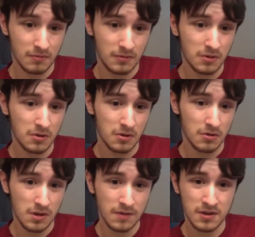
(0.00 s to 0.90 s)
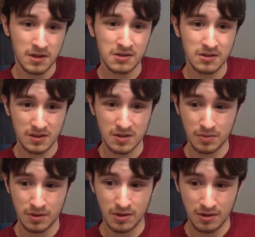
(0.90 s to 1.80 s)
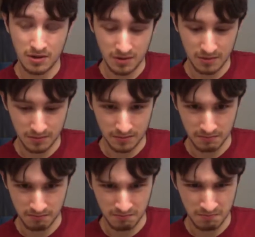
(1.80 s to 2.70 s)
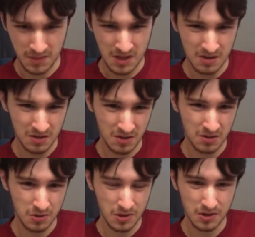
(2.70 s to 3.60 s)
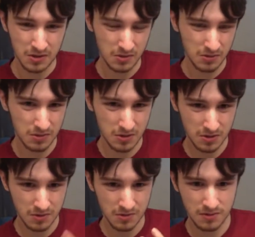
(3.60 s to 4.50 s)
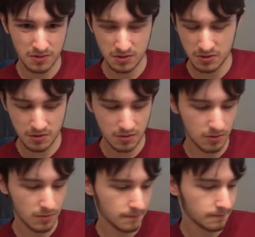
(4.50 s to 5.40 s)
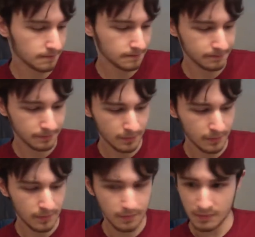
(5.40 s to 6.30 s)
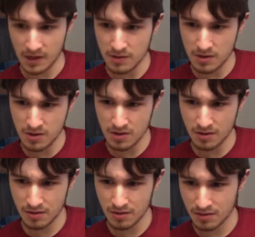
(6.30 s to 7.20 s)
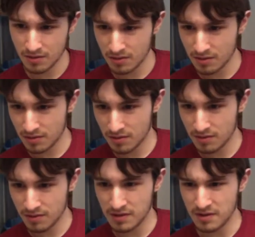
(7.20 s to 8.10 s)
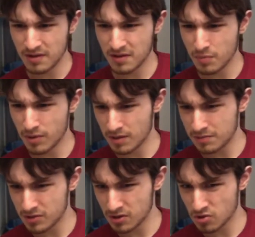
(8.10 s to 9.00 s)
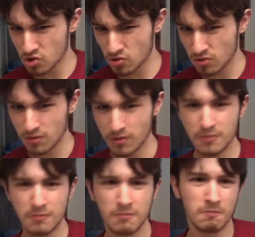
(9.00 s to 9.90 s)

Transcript: even kids like to play mini Nintendo consoles. So maybe the problem is the controller.